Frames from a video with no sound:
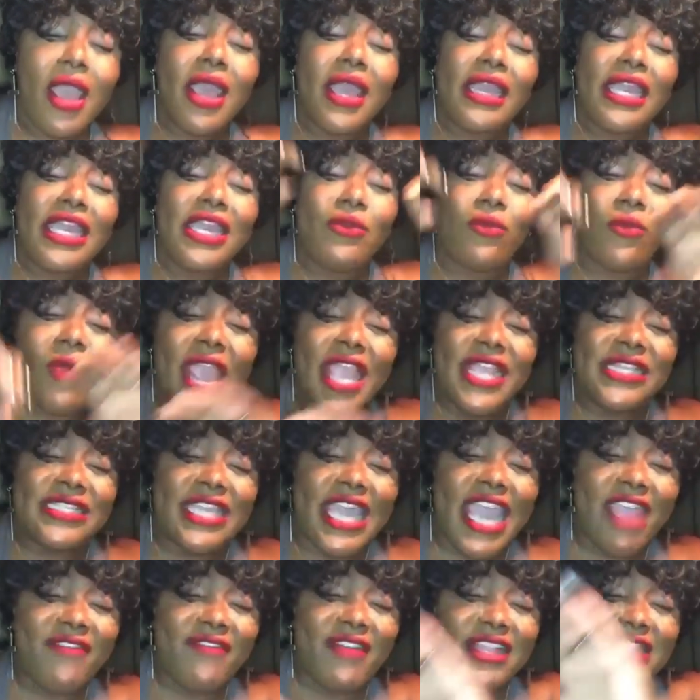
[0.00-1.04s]
erase
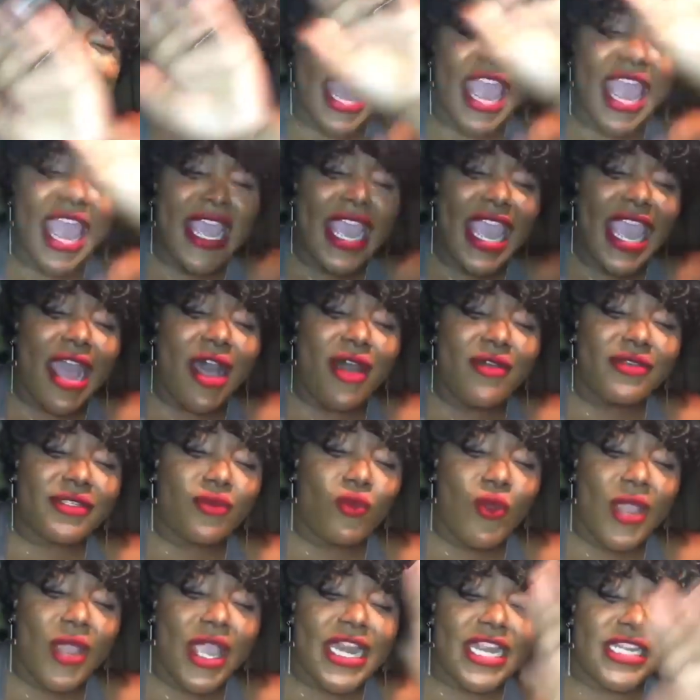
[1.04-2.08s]
everything else?
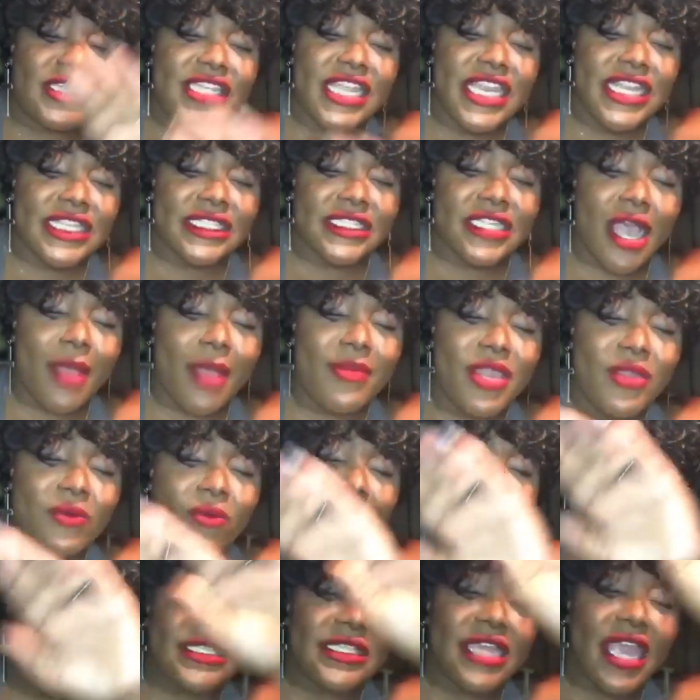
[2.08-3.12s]
When did Jesus come
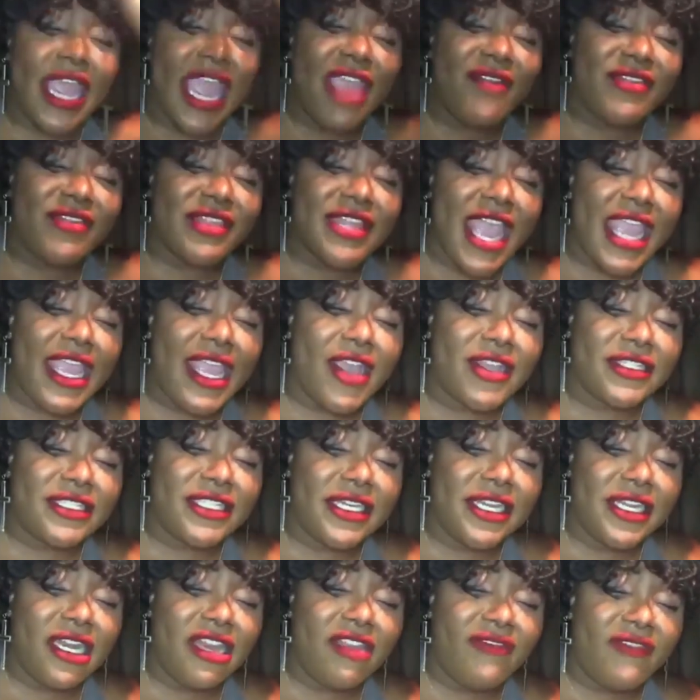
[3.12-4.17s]
erase everything else
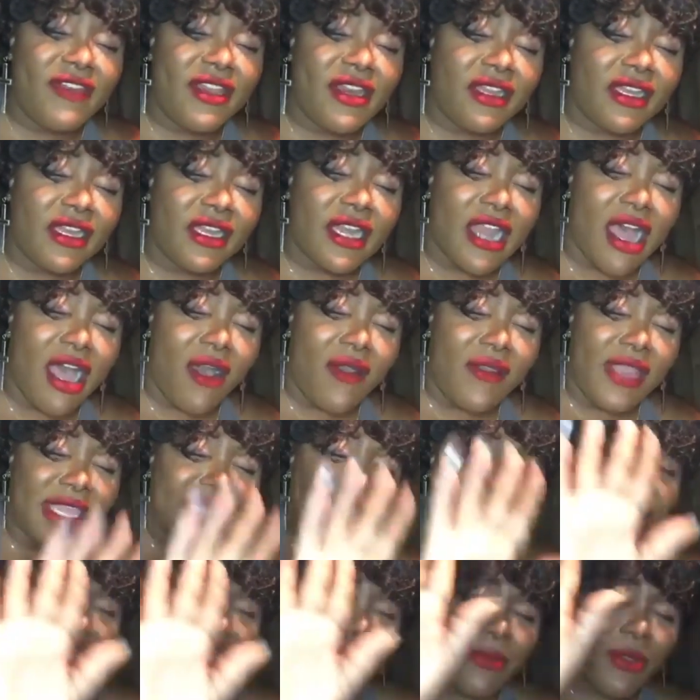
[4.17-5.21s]
in the Levitical law
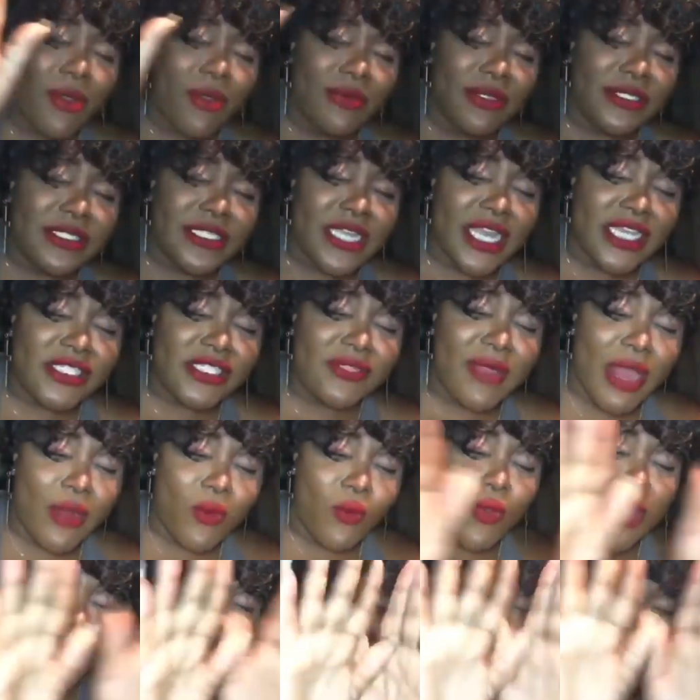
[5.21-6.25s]
except homosexuality?
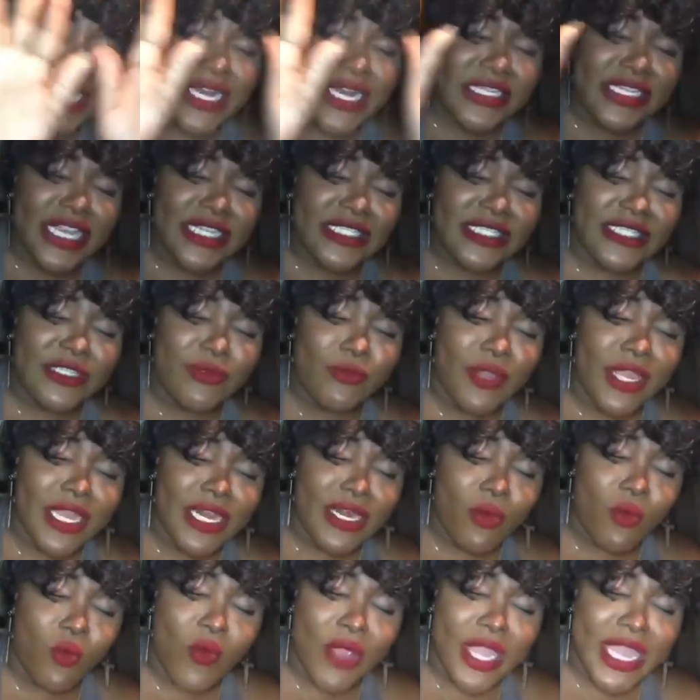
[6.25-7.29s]
When did it just
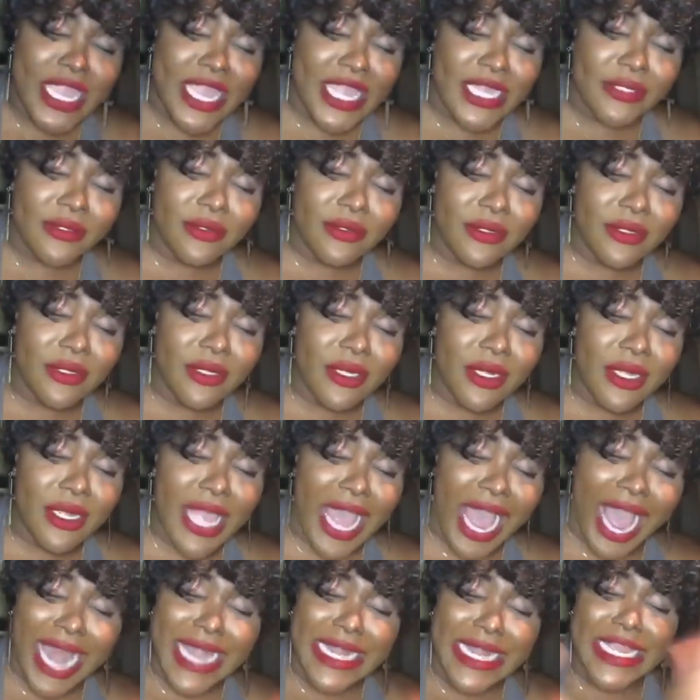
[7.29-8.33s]
win?
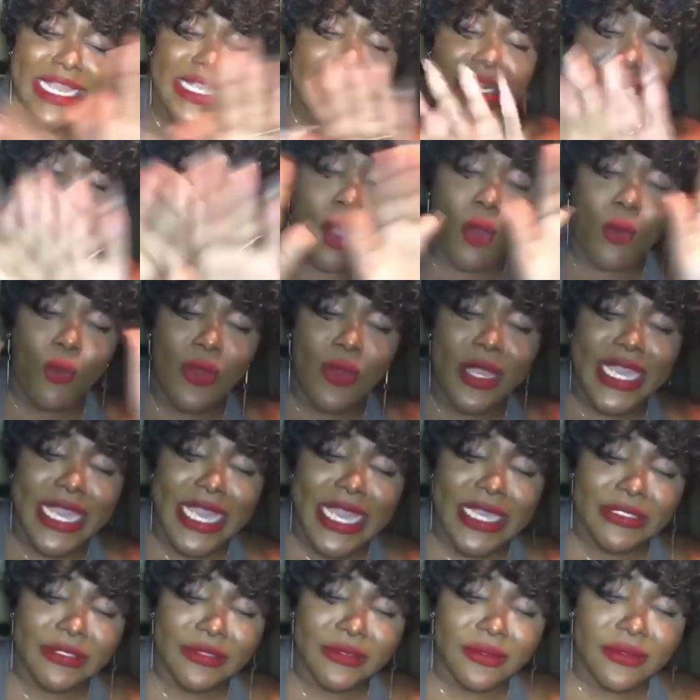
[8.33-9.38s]
I need to know
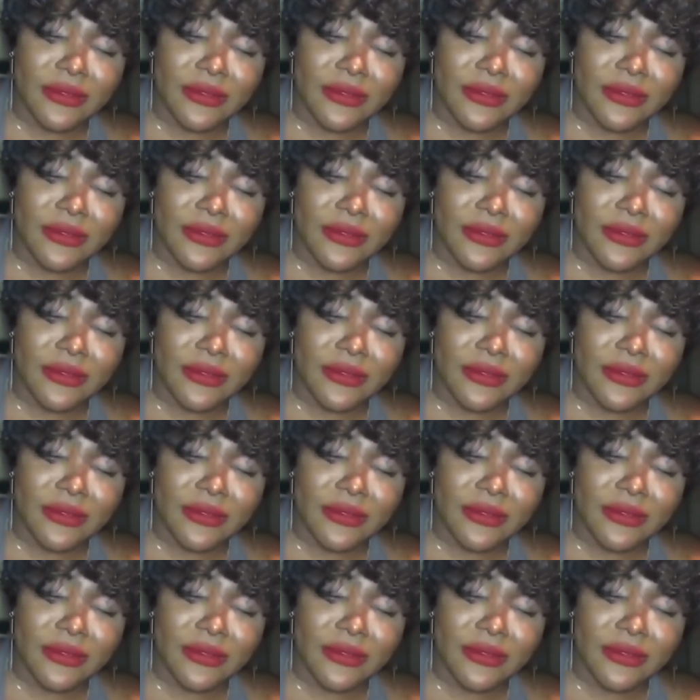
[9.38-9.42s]
when.